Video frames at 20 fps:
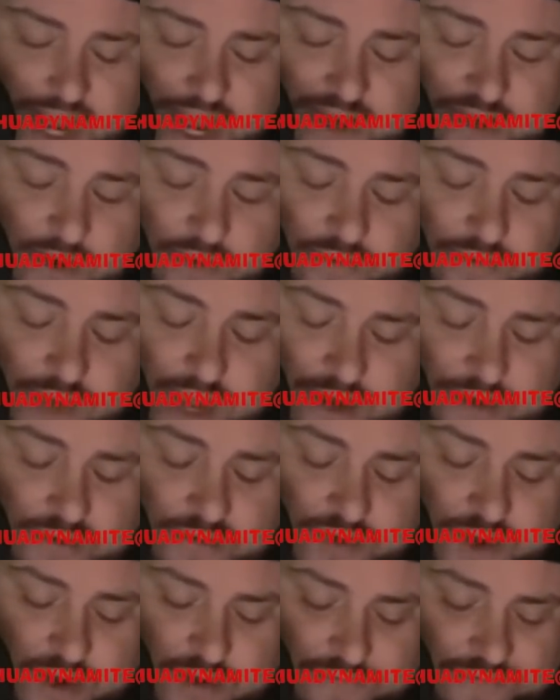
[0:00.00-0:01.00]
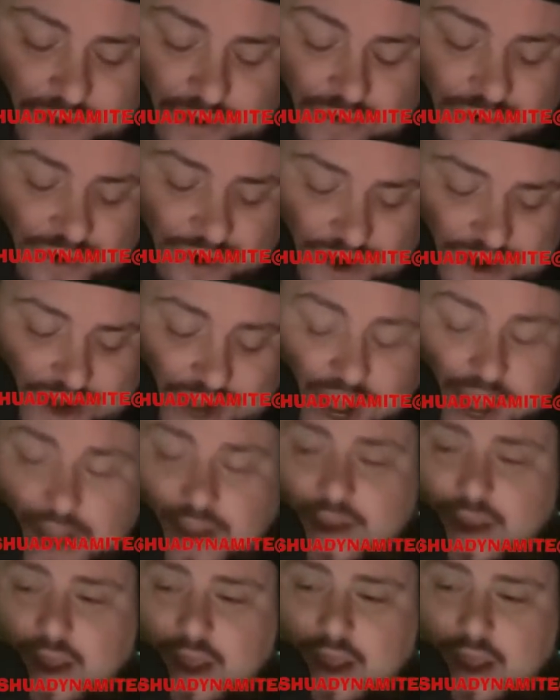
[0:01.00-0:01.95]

I don't know if they were or not.